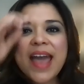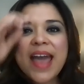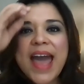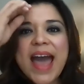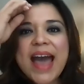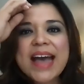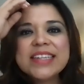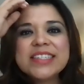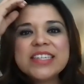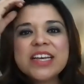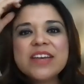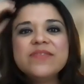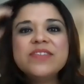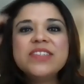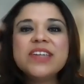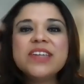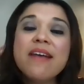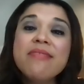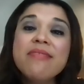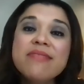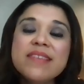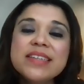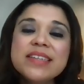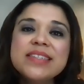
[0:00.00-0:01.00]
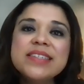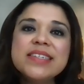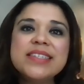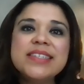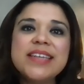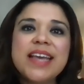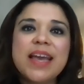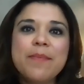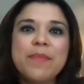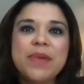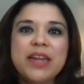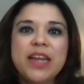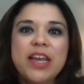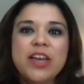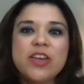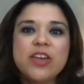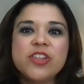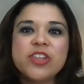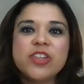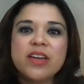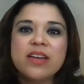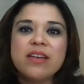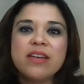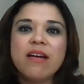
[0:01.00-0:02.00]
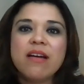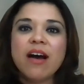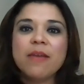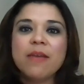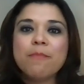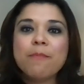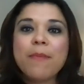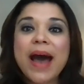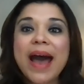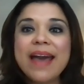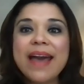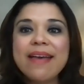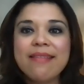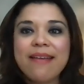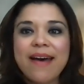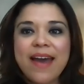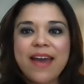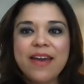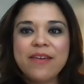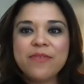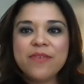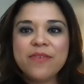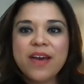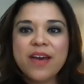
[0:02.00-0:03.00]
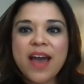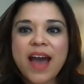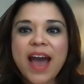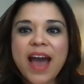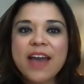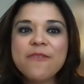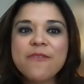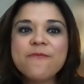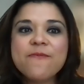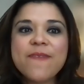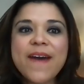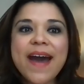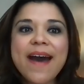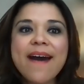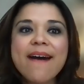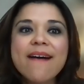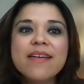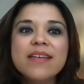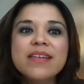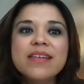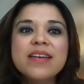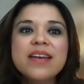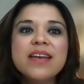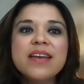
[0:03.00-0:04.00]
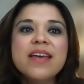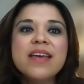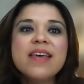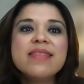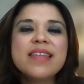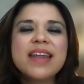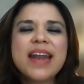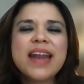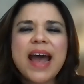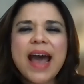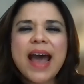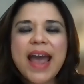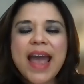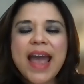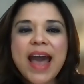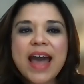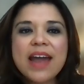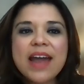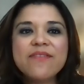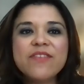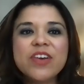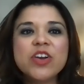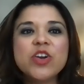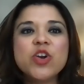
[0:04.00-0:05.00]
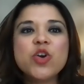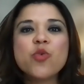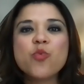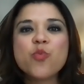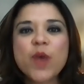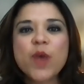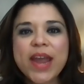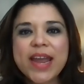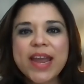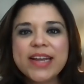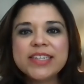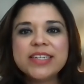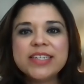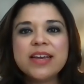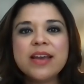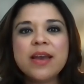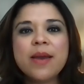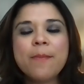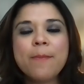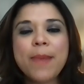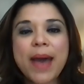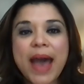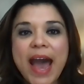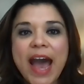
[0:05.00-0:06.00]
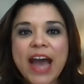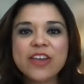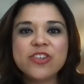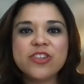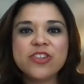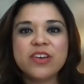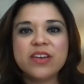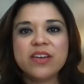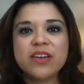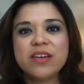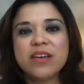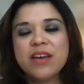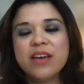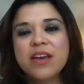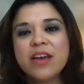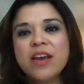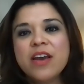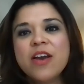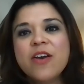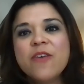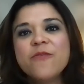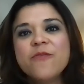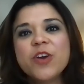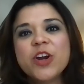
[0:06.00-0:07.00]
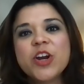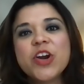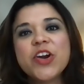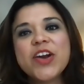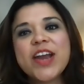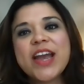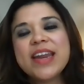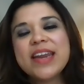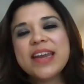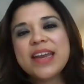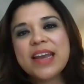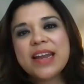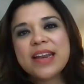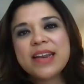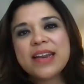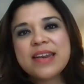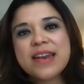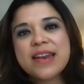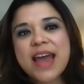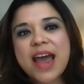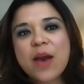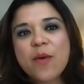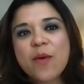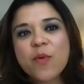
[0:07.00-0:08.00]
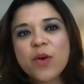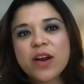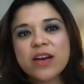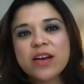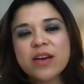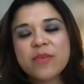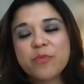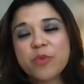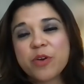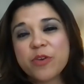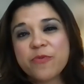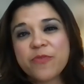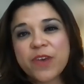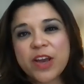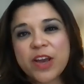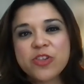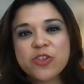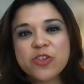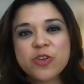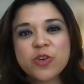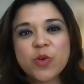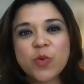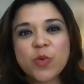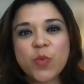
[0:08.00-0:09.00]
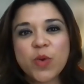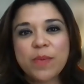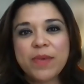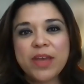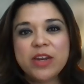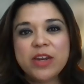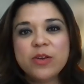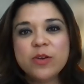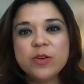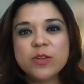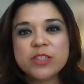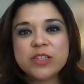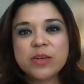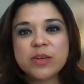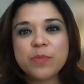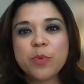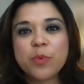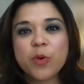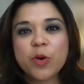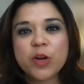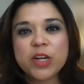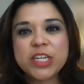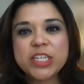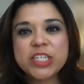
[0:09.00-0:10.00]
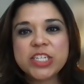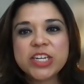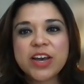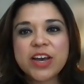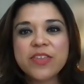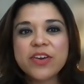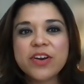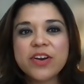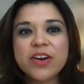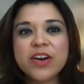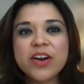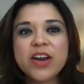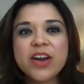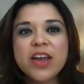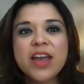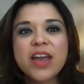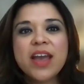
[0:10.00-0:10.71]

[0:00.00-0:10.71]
As I've done this examination on my life, I found that I have a great passion for creating a network of professional women who support each other.